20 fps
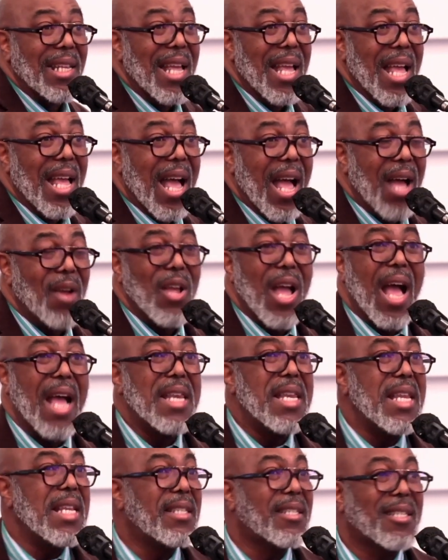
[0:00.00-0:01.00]
I, I
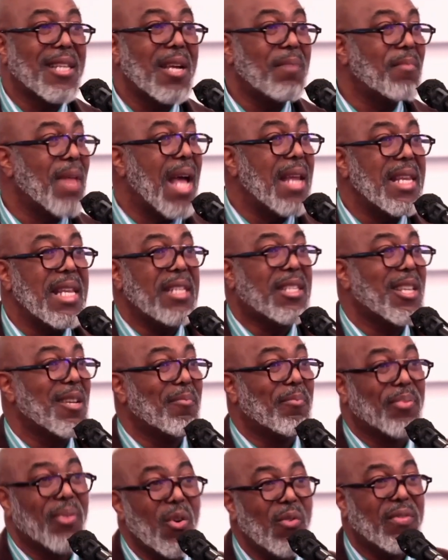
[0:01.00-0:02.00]
need something. I need some
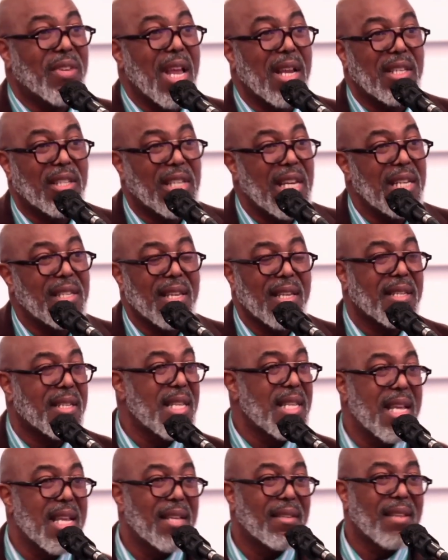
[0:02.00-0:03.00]
proof that Jesus
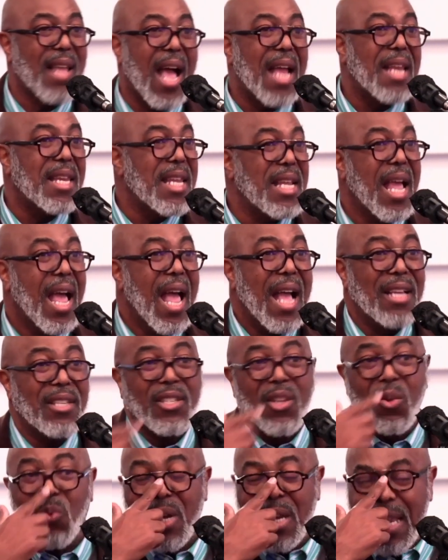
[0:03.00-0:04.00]
lives. I need. And so
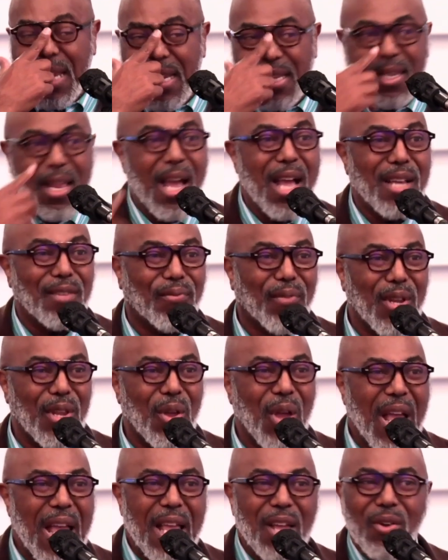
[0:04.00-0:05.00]
what he does for you,
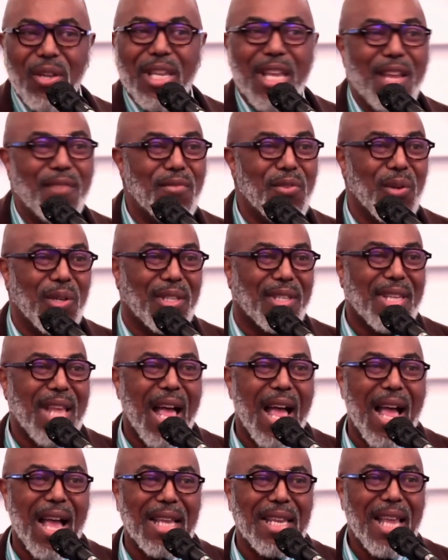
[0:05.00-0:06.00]
he'll give you a
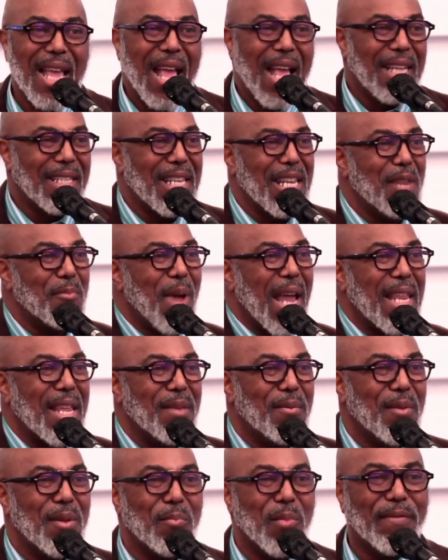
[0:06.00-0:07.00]
sign. As
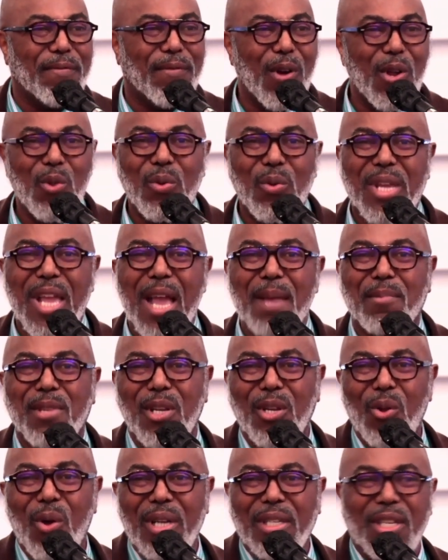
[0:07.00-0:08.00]
anybody before you came to the
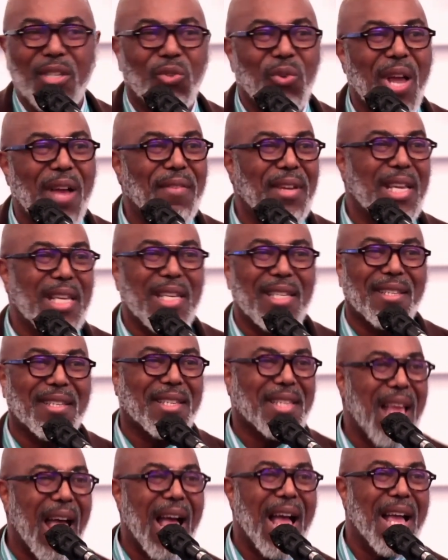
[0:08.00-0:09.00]
Lord, did you ever get a
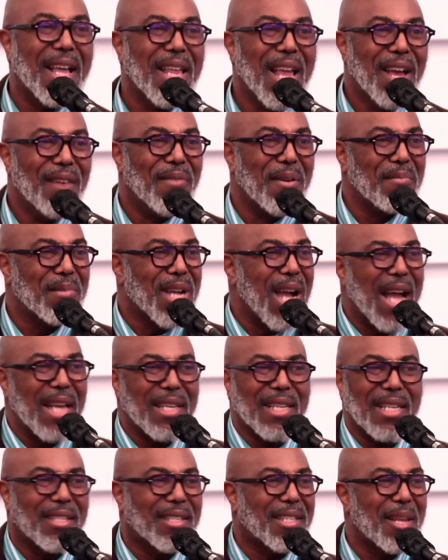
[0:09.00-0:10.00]
sign from God that
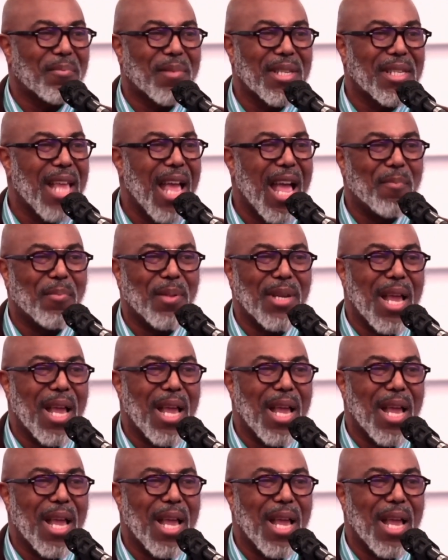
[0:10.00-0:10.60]
something's happened?